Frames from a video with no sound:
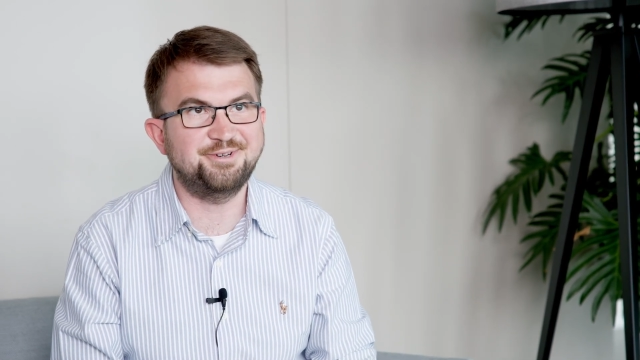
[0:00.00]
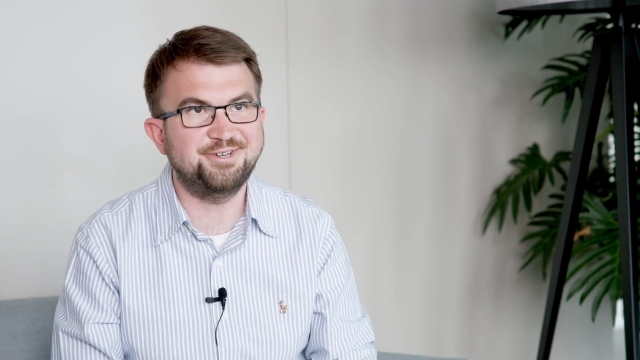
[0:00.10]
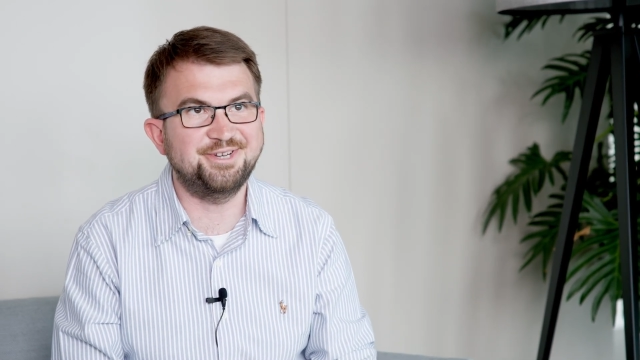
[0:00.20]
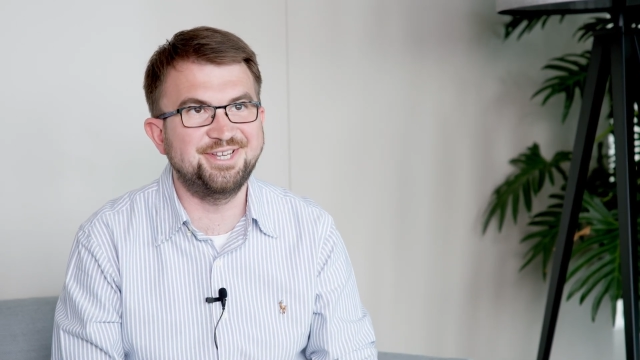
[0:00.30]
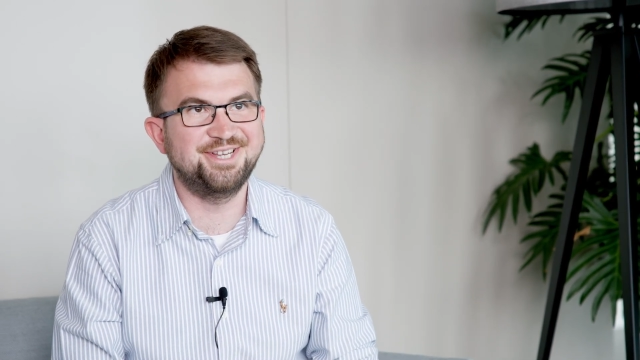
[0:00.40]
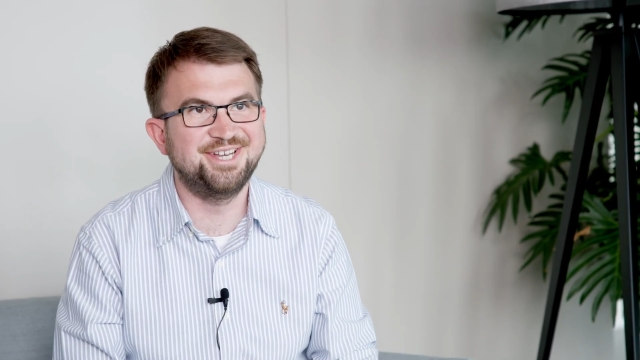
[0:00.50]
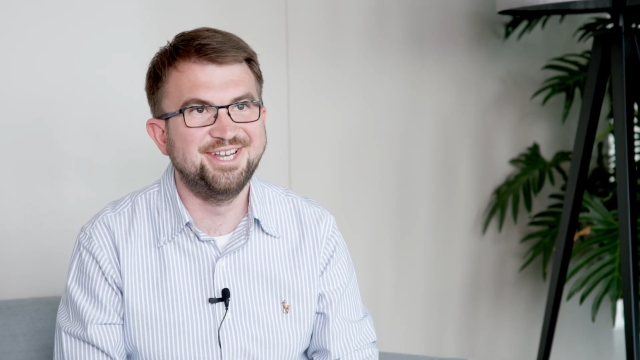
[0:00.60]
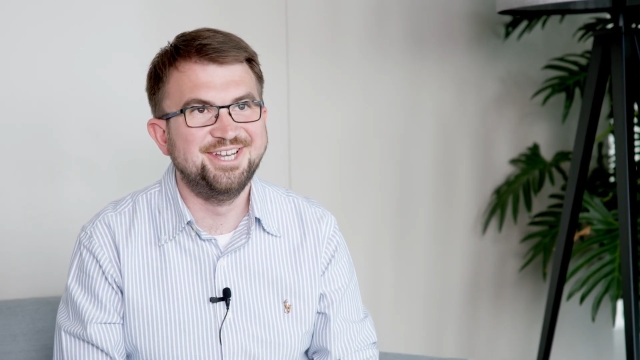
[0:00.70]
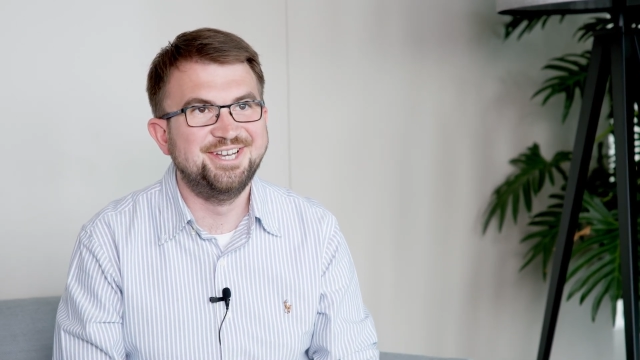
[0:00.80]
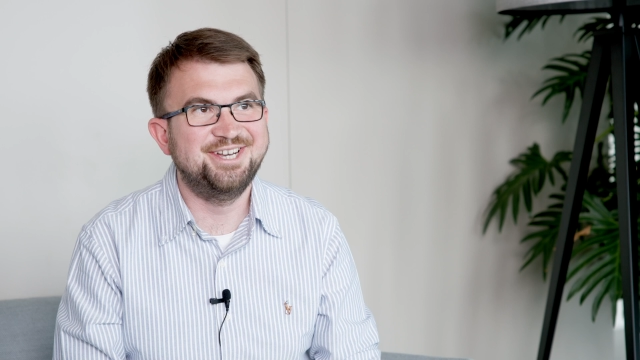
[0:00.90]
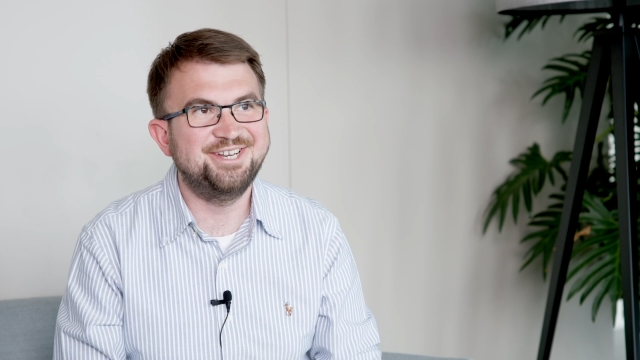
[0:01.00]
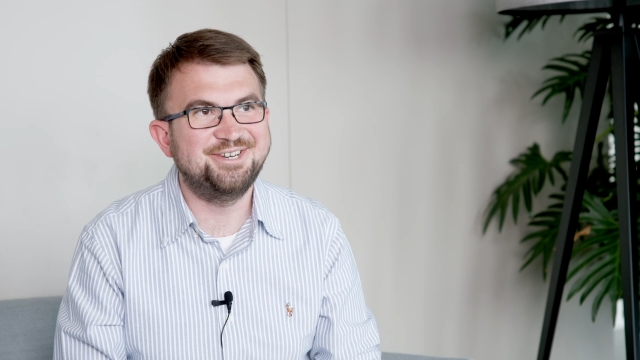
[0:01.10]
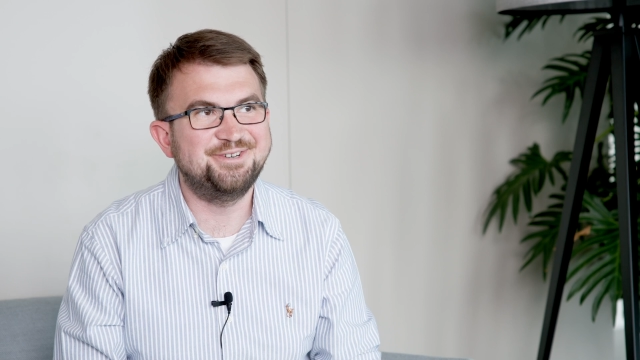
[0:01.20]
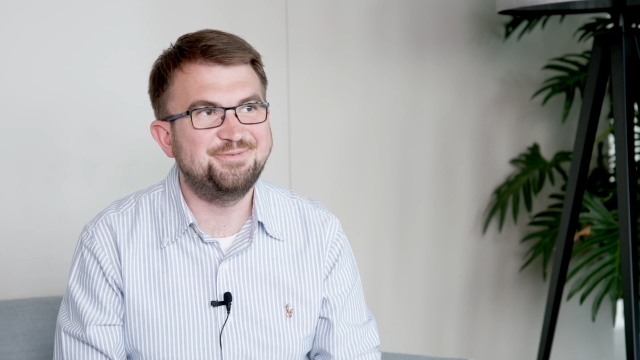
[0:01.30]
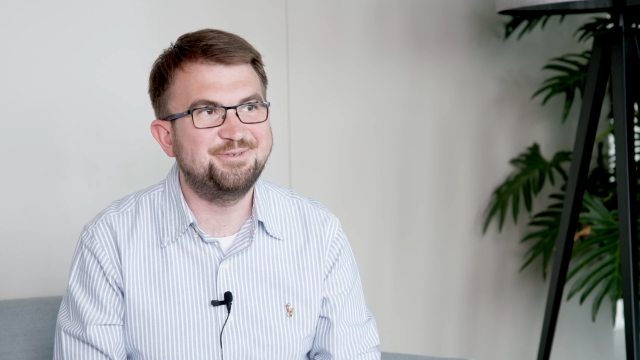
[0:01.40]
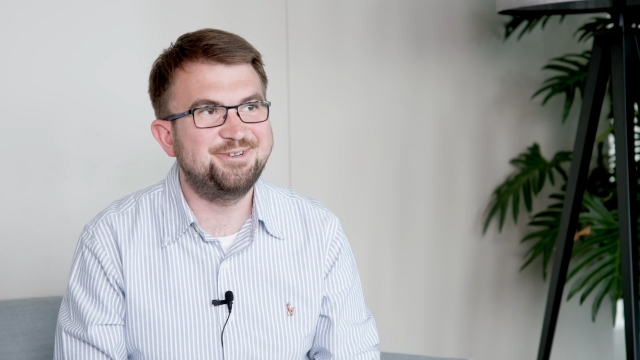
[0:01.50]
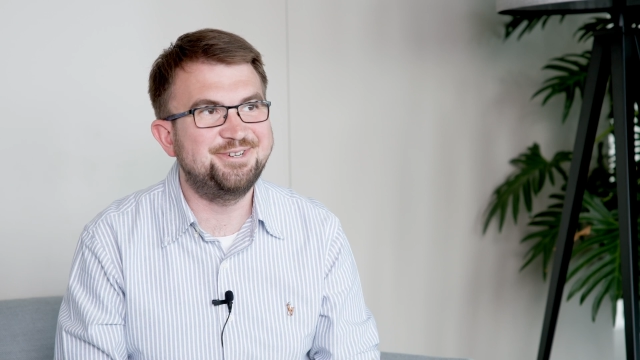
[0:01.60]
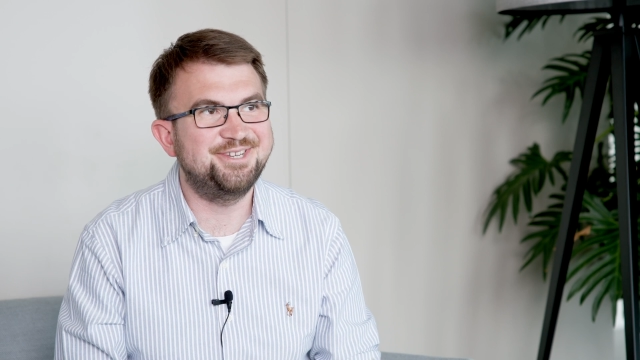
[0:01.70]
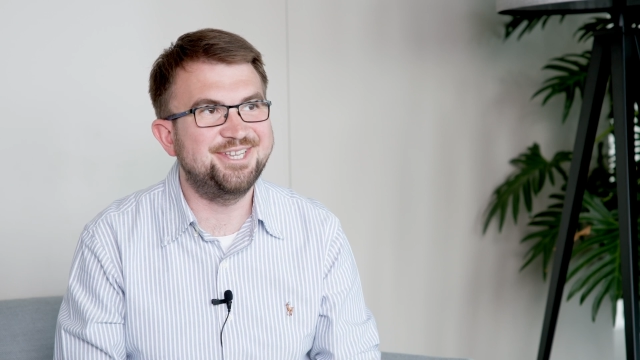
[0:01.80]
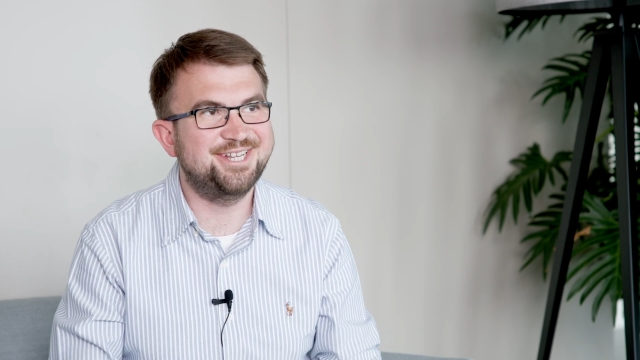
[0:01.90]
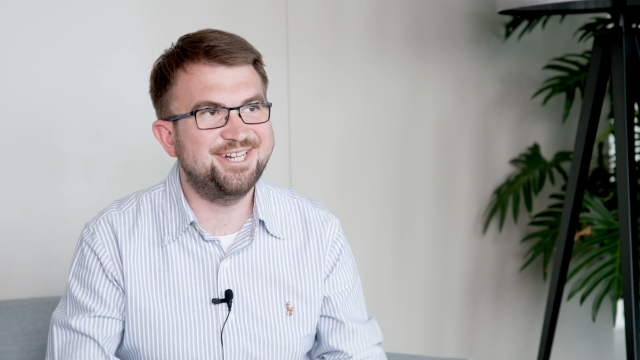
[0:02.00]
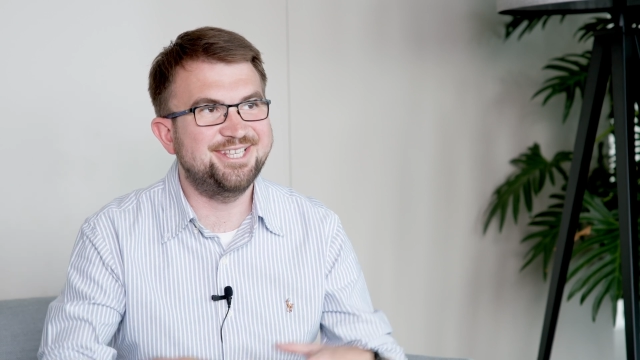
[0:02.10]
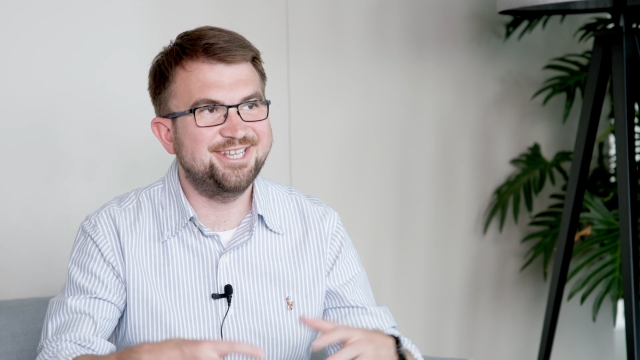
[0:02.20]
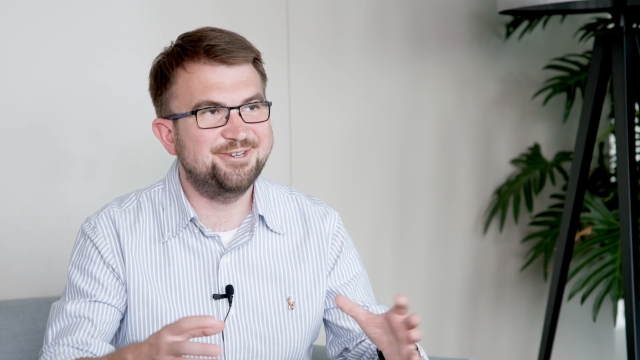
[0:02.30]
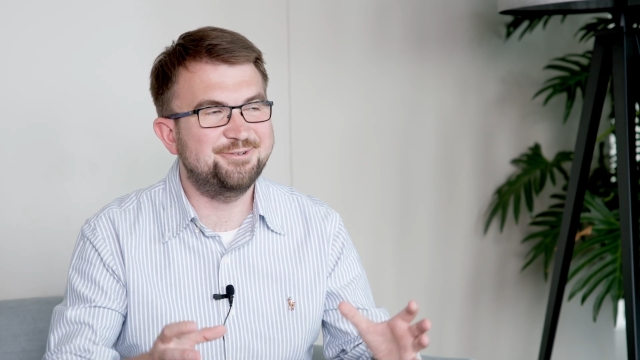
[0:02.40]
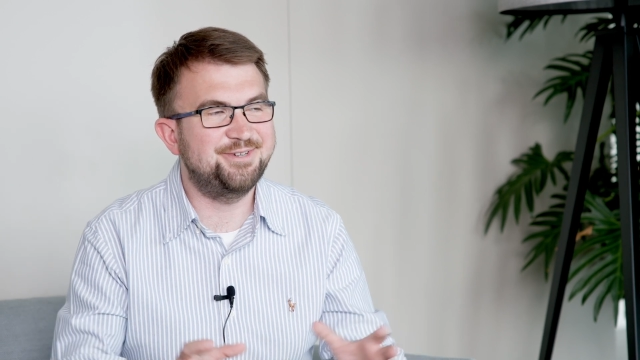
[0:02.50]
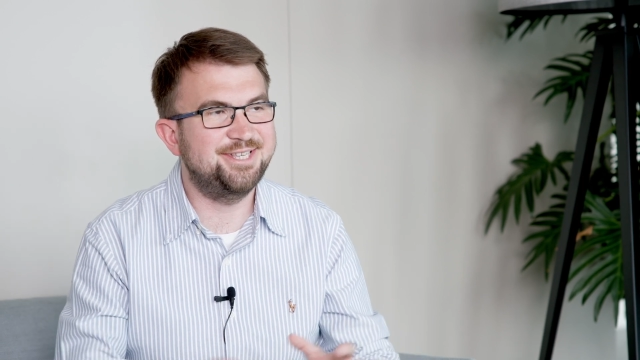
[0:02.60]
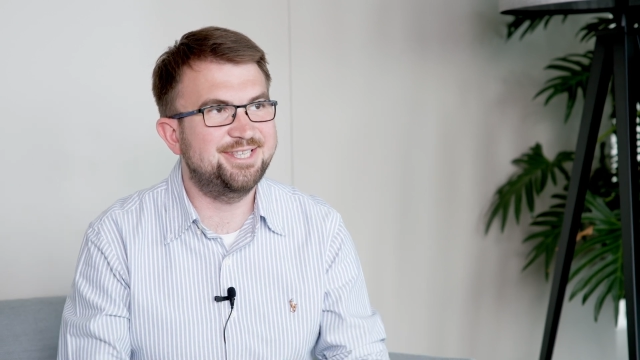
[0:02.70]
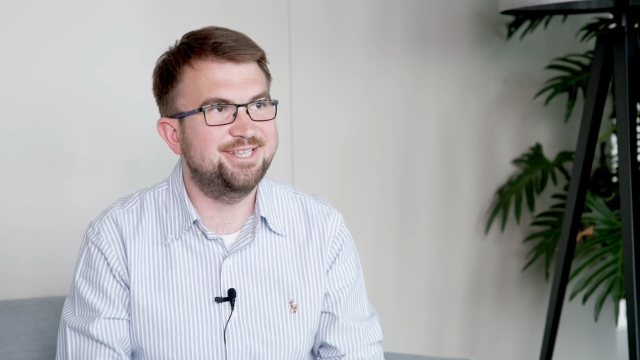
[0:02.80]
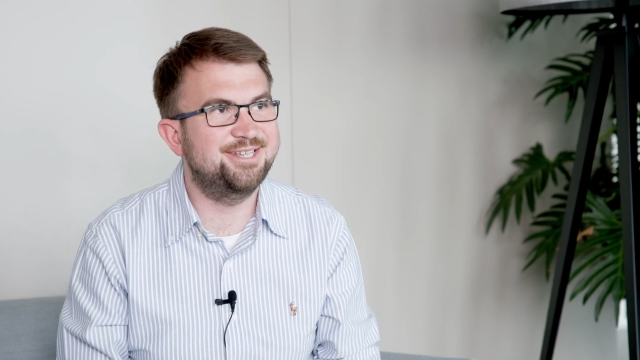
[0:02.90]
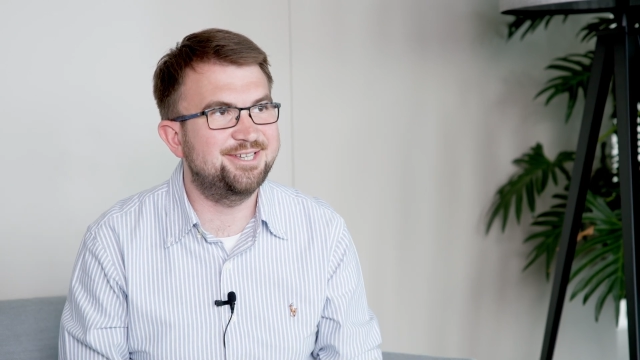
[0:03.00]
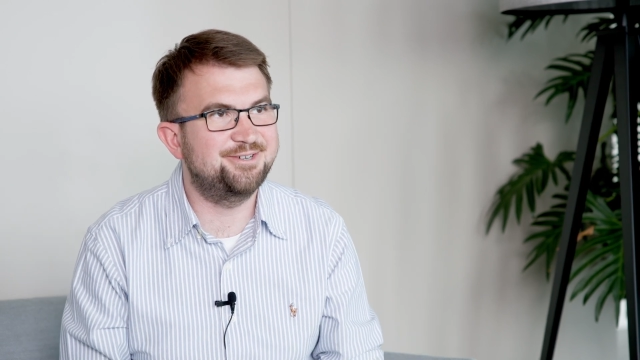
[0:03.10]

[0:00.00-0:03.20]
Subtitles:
the for the increasing of these